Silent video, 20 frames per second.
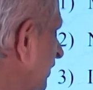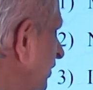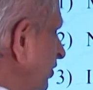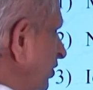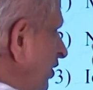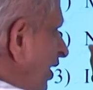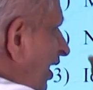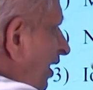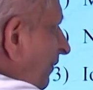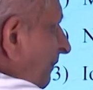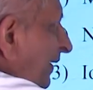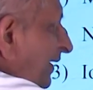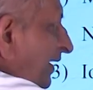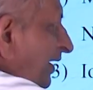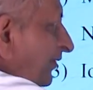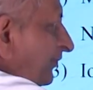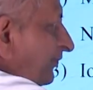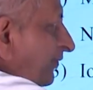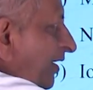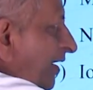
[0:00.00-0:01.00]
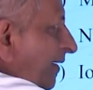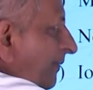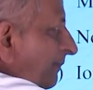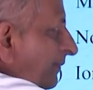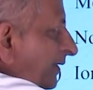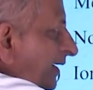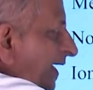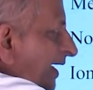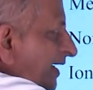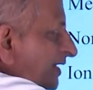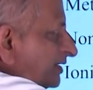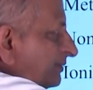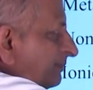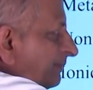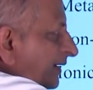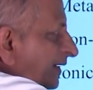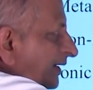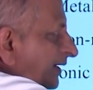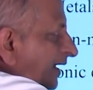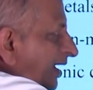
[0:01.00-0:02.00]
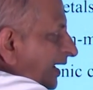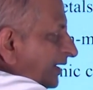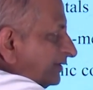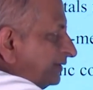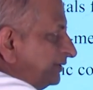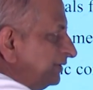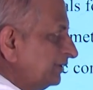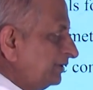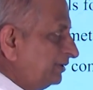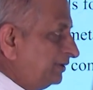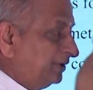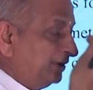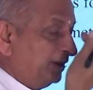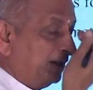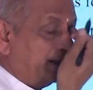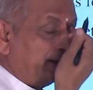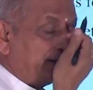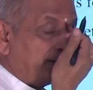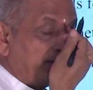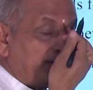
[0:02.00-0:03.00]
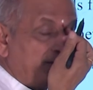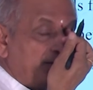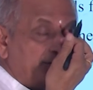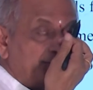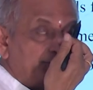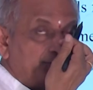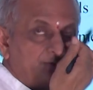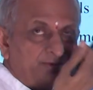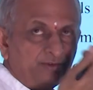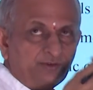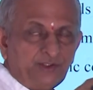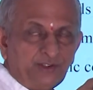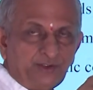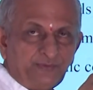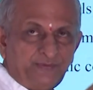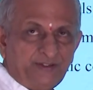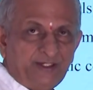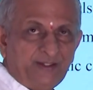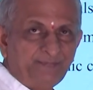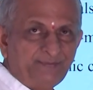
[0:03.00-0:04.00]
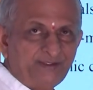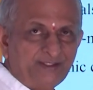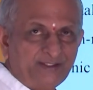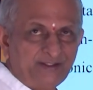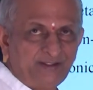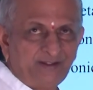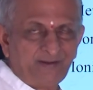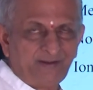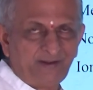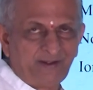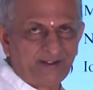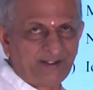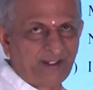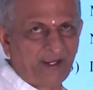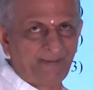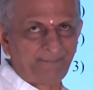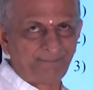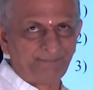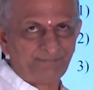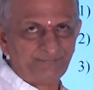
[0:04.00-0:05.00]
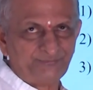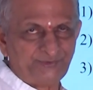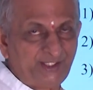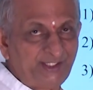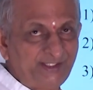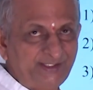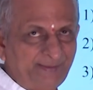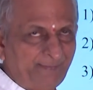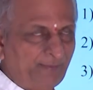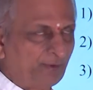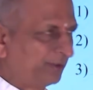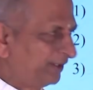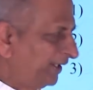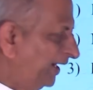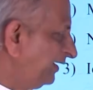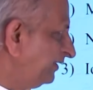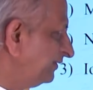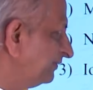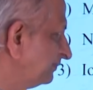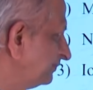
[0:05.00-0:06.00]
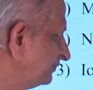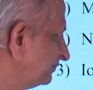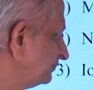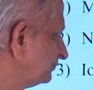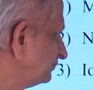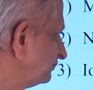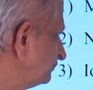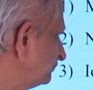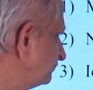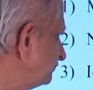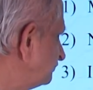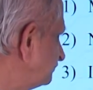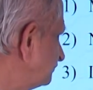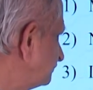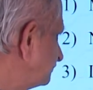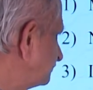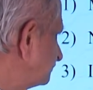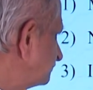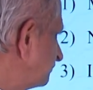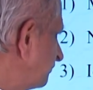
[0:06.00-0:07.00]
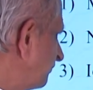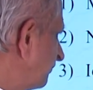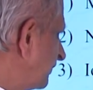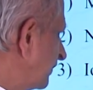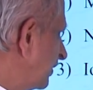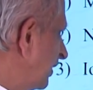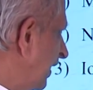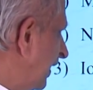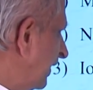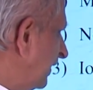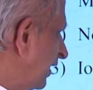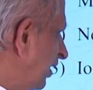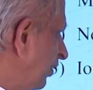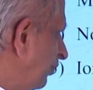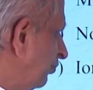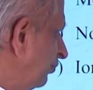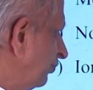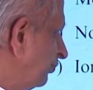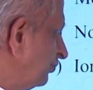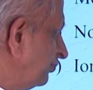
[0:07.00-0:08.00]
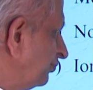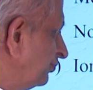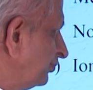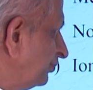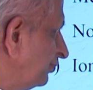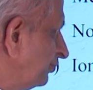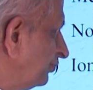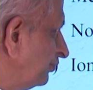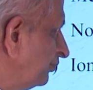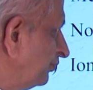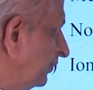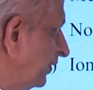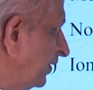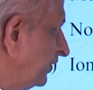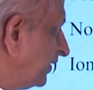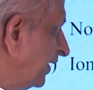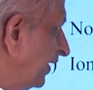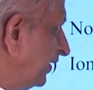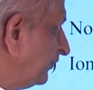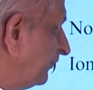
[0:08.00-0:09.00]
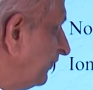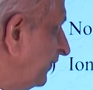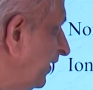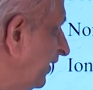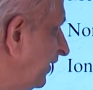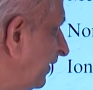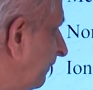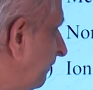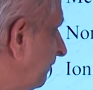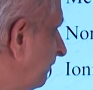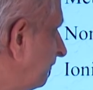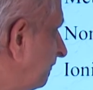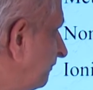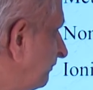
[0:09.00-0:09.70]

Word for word: Non-metals form dash by dash electrons. You have to fill up the gap. Think about that. And now we'll try to fill it up.